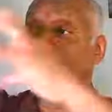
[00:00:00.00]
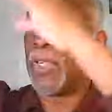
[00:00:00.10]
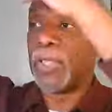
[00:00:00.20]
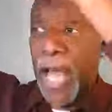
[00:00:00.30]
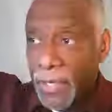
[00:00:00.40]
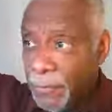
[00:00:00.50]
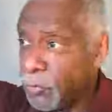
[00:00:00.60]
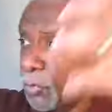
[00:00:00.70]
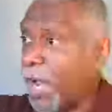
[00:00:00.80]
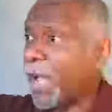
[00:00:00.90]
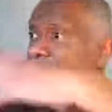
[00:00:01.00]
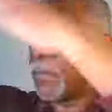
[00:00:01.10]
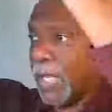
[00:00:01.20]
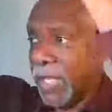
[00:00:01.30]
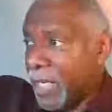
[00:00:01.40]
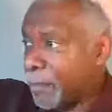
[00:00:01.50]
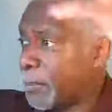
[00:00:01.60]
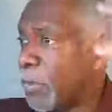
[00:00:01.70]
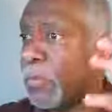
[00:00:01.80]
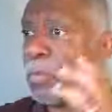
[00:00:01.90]
lot of tribes and a lot of
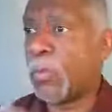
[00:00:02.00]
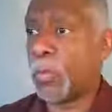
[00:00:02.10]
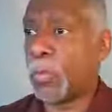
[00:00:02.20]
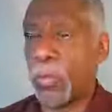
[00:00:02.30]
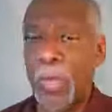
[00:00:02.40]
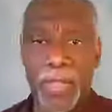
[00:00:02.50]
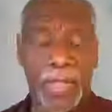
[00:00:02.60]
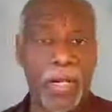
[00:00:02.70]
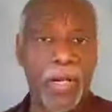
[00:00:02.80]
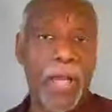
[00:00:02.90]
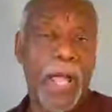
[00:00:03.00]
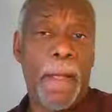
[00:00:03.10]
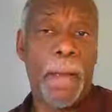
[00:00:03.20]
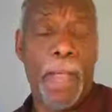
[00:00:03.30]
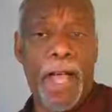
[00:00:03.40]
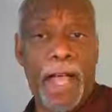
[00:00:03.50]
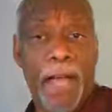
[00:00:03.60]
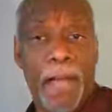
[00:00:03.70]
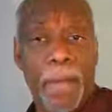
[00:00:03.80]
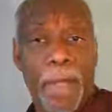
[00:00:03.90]
people went there.
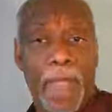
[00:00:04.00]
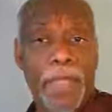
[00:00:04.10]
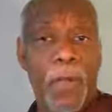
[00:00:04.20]
And they